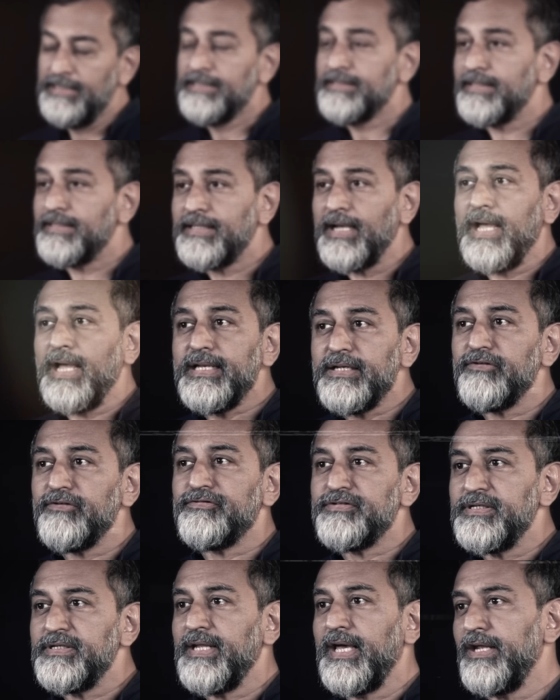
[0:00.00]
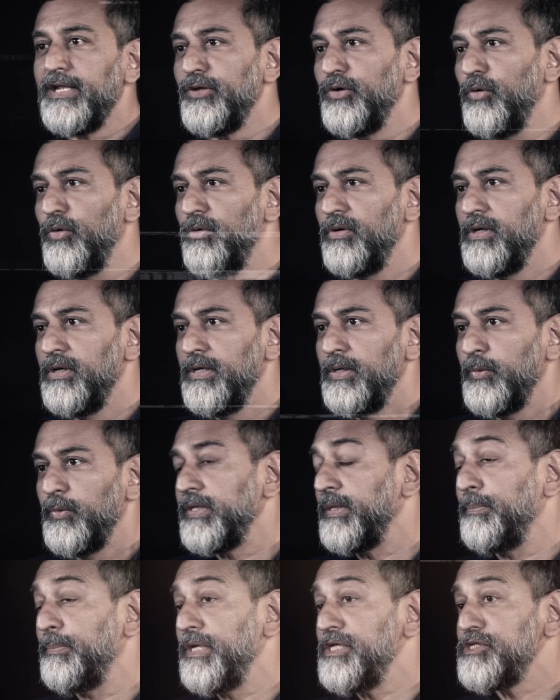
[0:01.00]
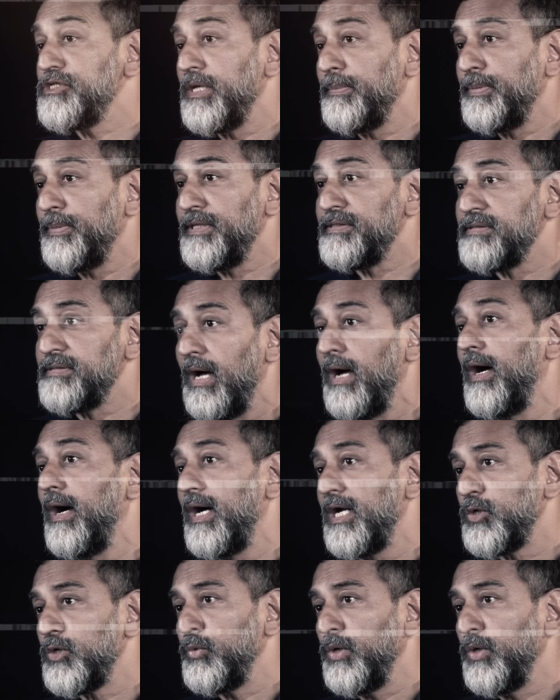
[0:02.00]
The kind of scenario where the BJP's hard